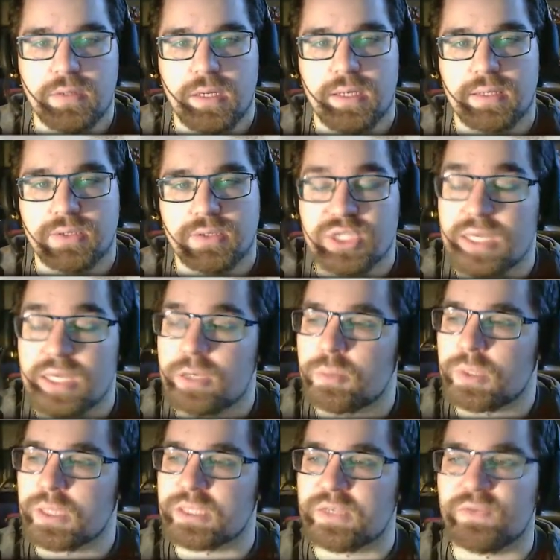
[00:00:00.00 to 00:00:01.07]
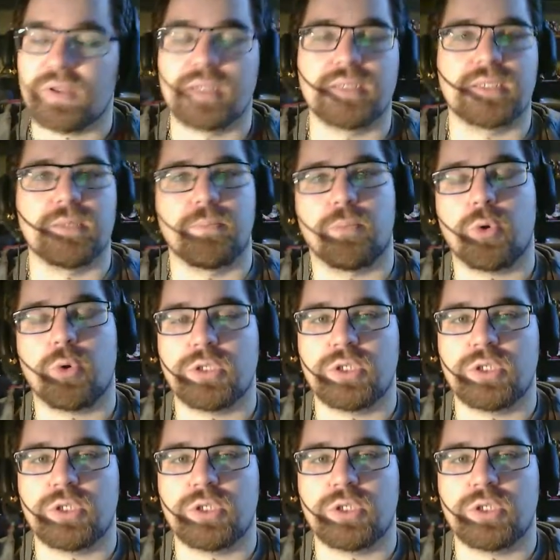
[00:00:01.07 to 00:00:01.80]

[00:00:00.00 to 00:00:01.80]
Lysander because I feel it's important